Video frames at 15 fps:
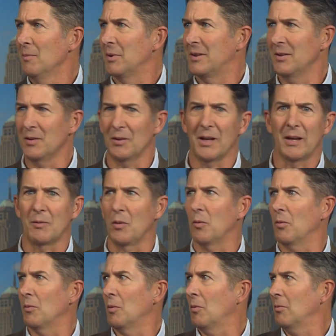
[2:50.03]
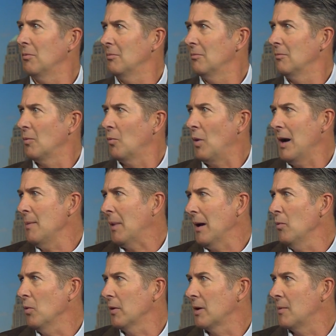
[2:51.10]
But then they're like, well, well, well, why am
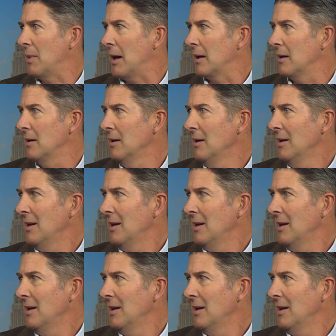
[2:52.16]
I worrying about it?